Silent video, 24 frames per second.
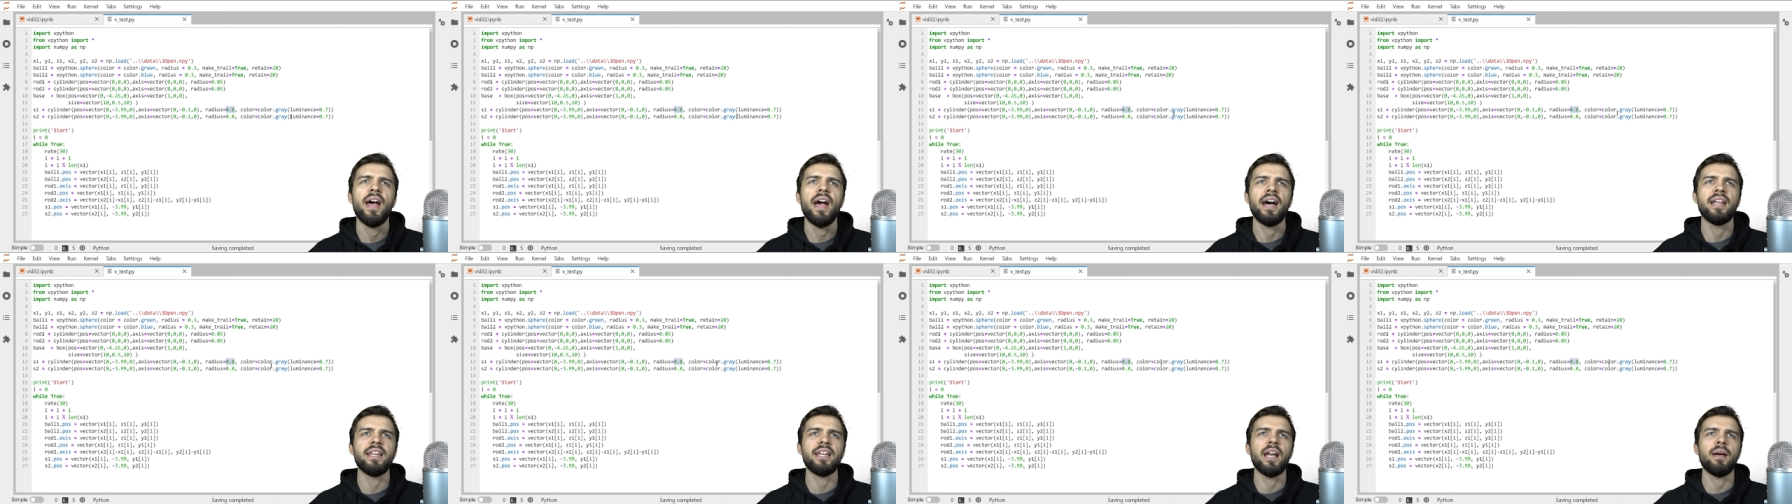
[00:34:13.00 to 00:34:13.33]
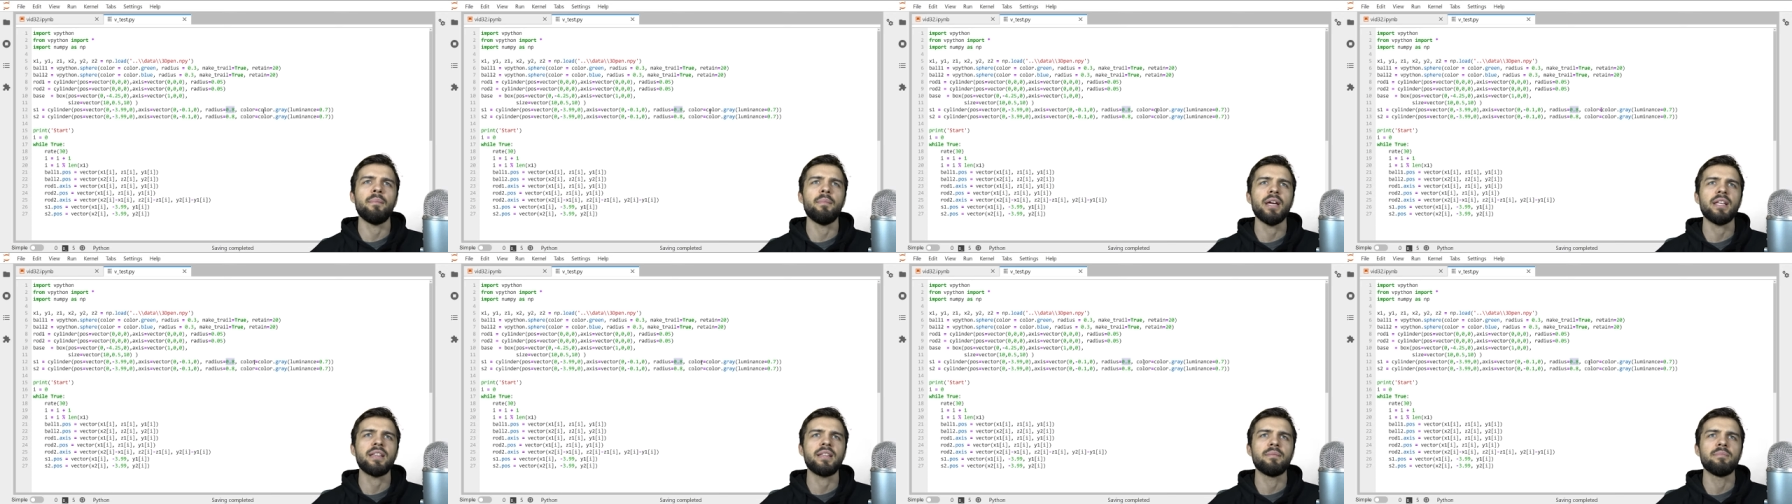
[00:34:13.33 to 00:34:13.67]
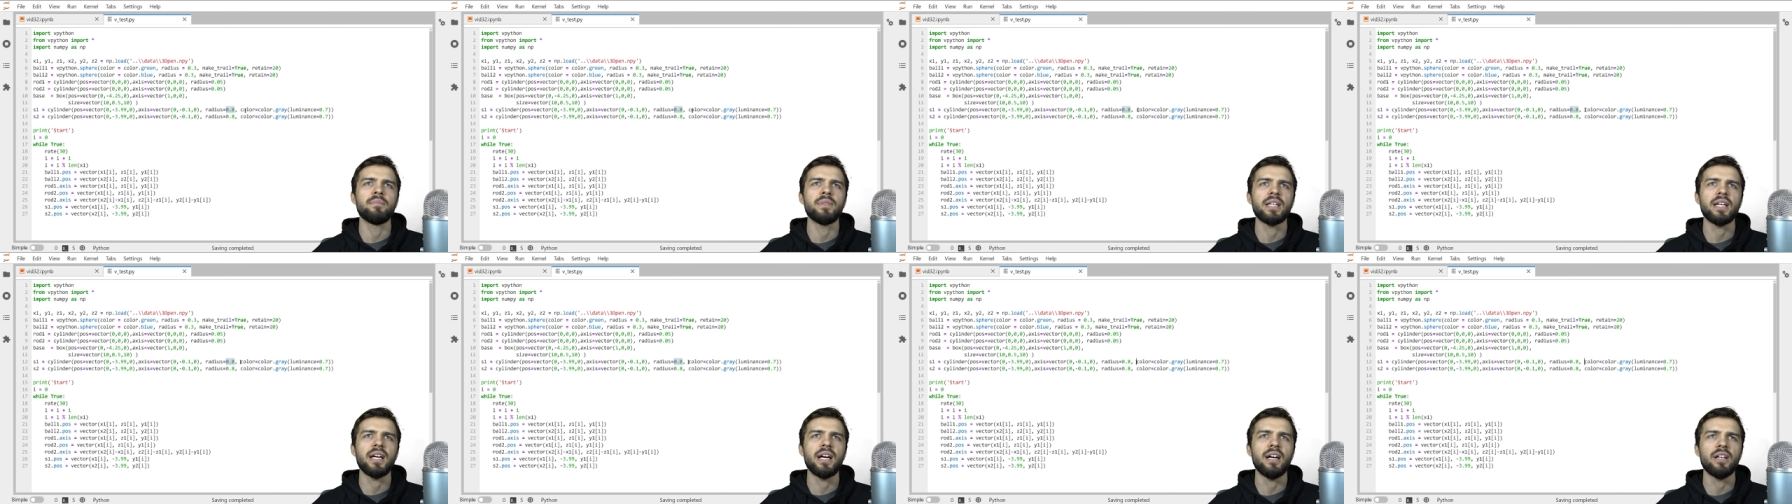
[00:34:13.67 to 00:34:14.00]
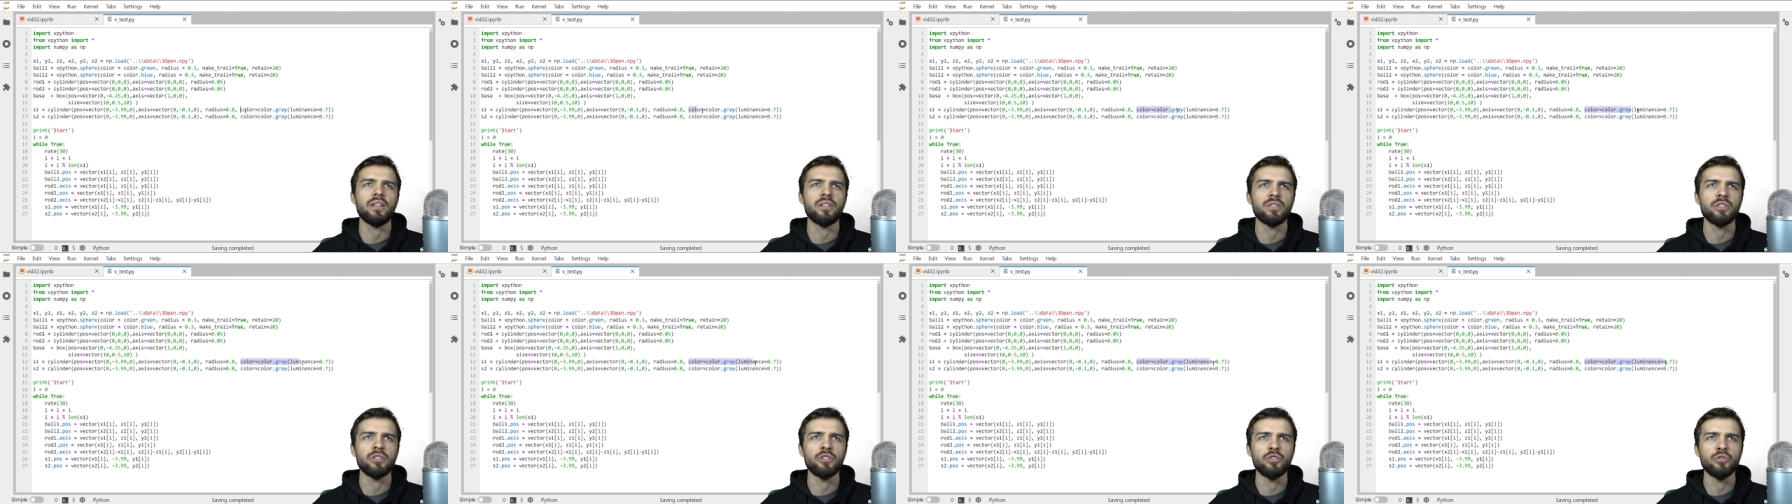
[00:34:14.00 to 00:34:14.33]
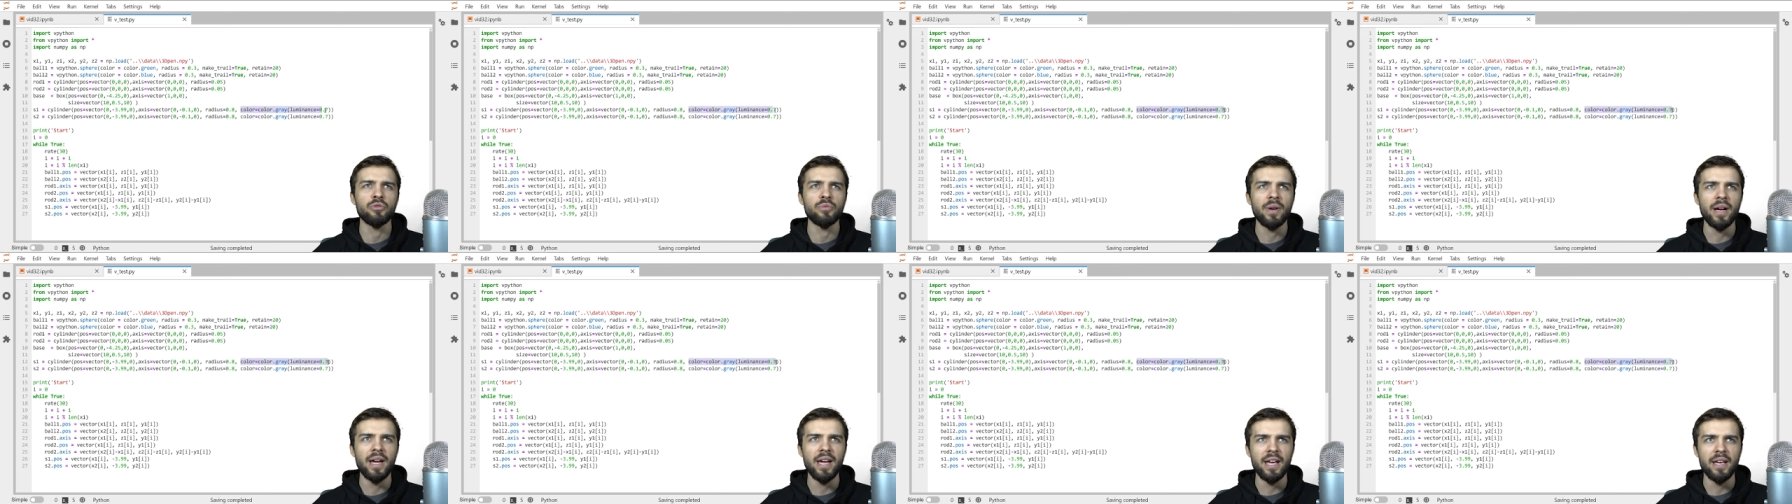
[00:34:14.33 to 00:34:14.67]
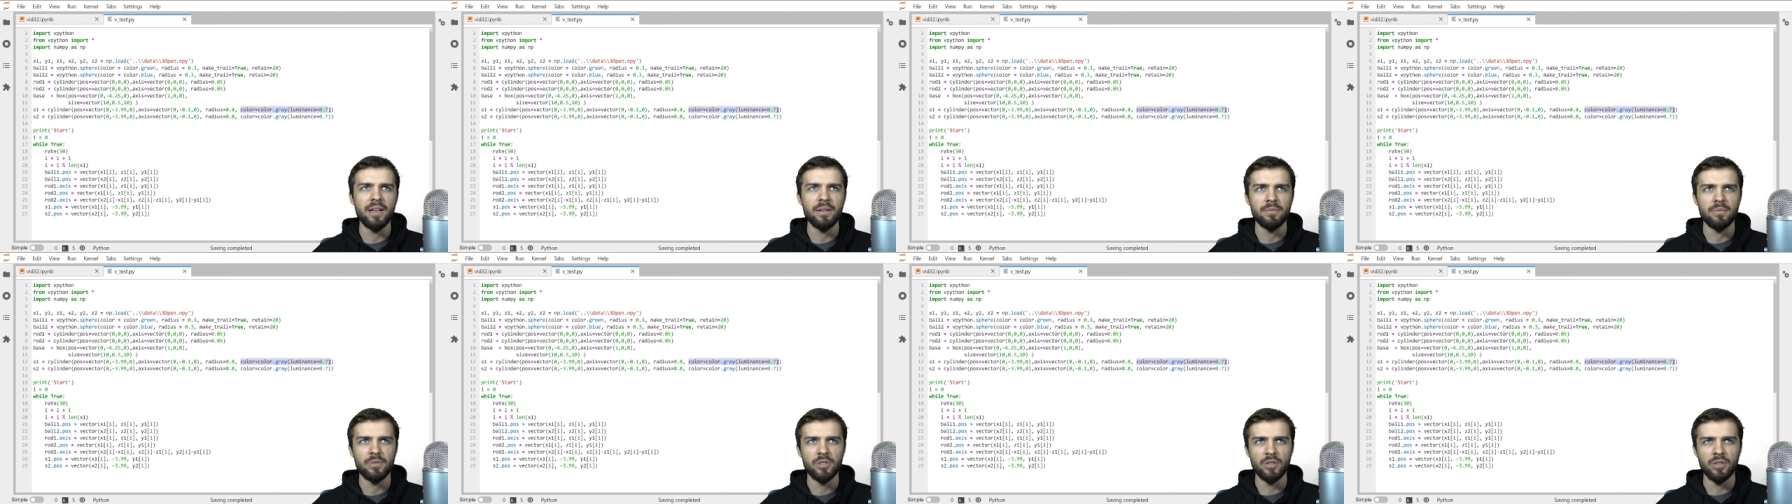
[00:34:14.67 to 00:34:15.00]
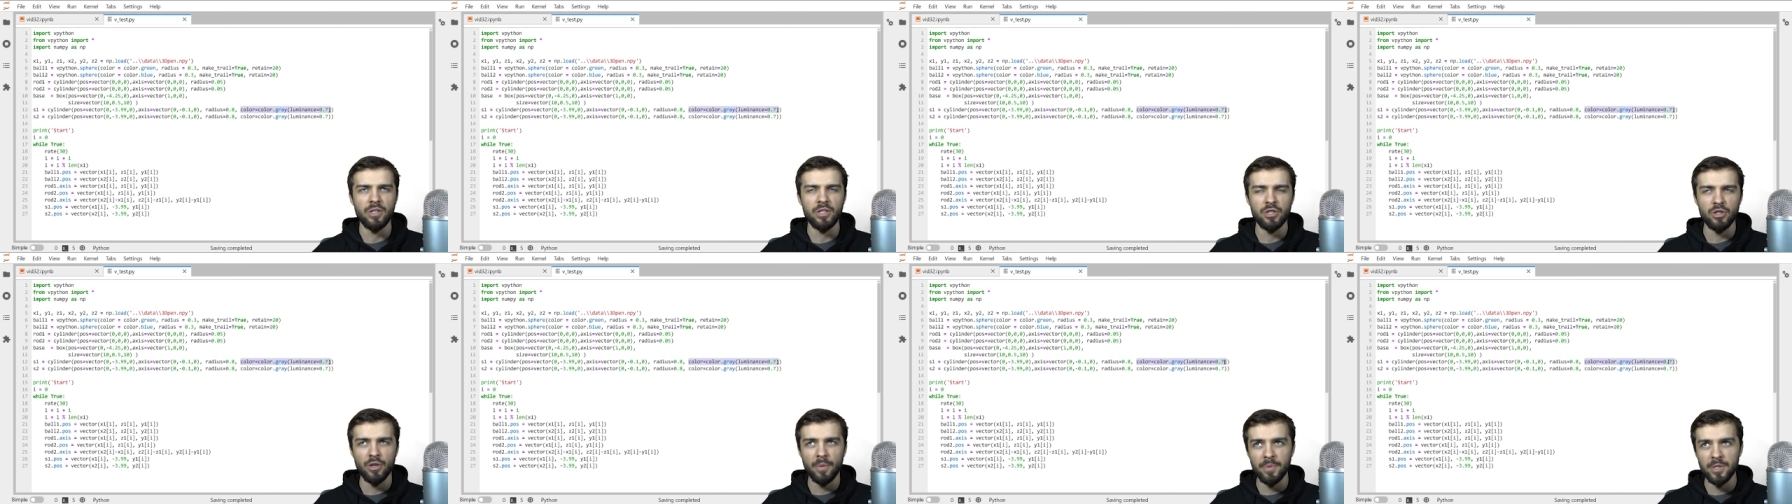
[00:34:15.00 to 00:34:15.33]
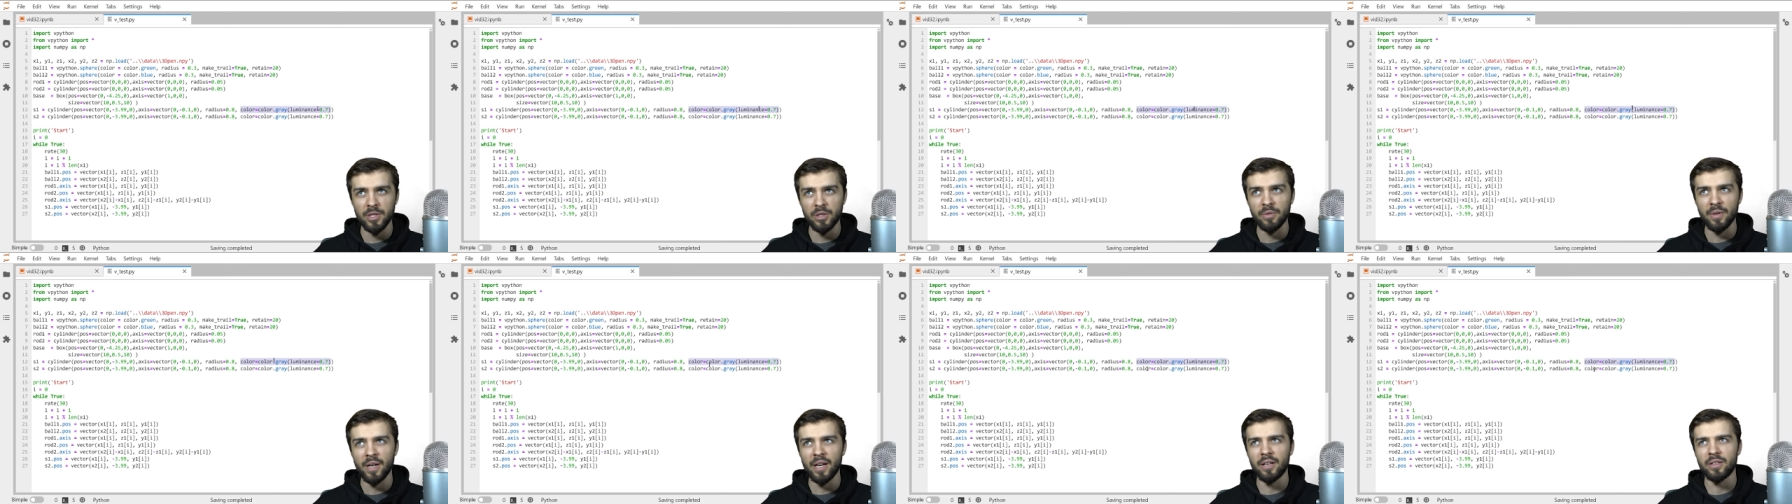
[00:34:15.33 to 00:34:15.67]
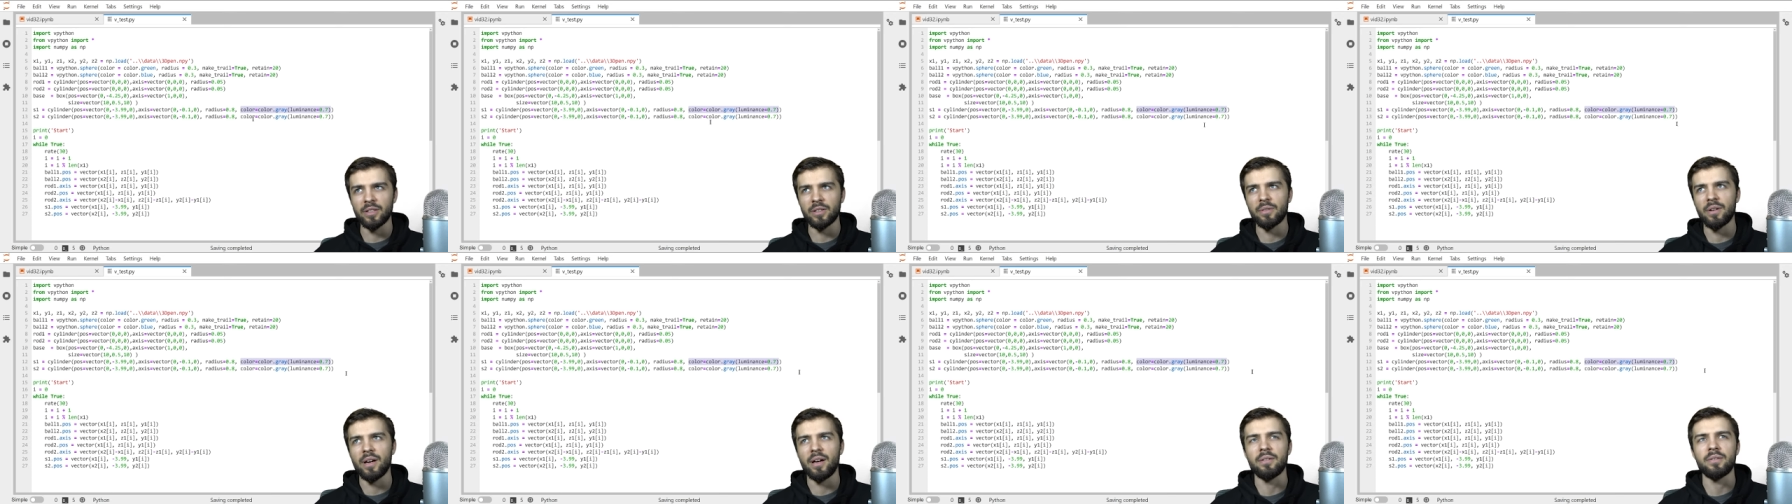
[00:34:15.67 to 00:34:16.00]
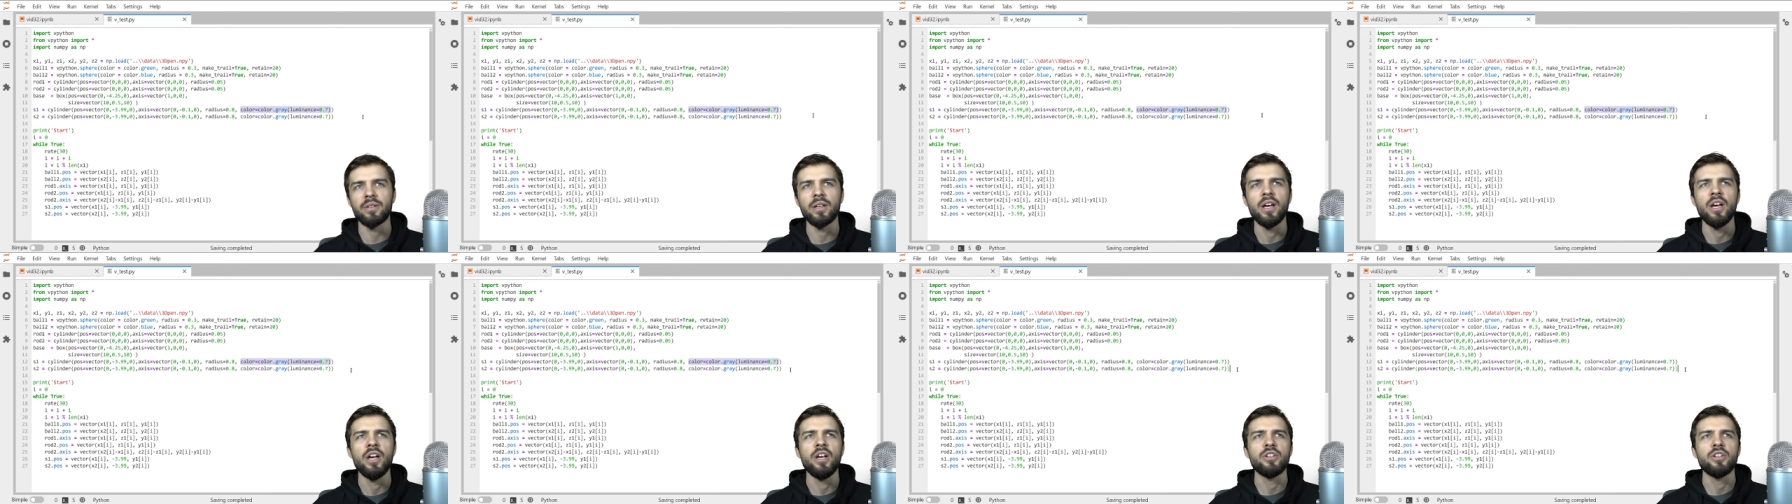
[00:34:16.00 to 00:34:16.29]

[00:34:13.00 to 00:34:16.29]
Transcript: And then I make them the color gray, so they show up as gray on the ground.